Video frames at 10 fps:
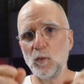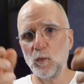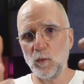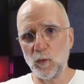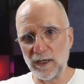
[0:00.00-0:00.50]

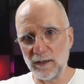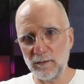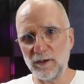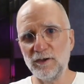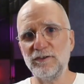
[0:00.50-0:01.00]
what
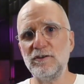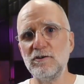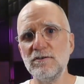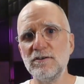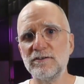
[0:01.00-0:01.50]
your
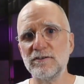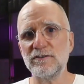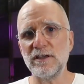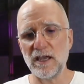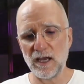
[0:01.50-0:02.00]
students are
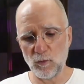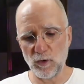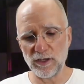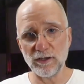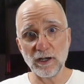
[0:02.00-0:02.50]
seeing,
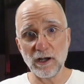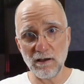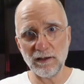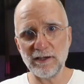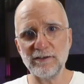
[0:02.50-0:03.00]
what your
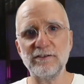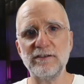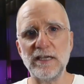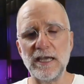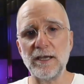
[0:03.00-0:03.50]
colleagues are
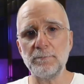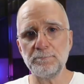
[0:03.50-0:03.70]
seeing,